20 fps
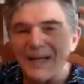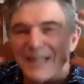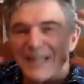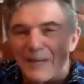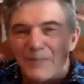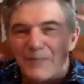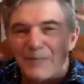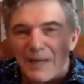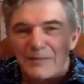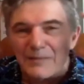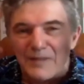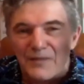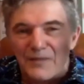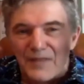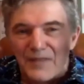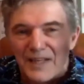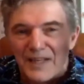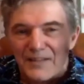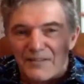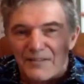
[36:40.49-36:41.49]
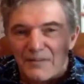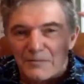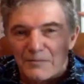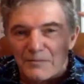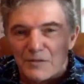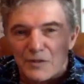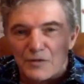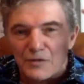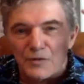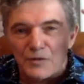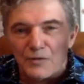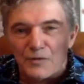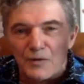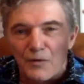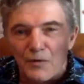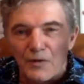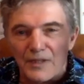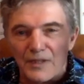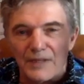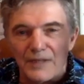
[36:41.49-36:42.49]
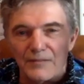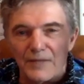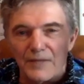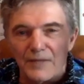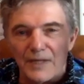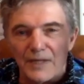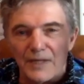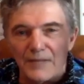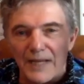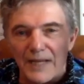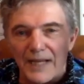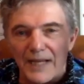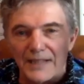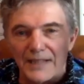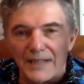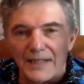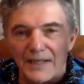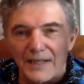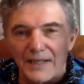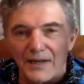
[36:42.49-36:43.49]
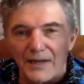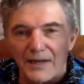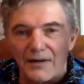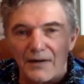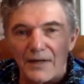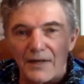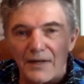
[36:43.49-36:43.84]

not be able to think if I'm just doing all in my head here.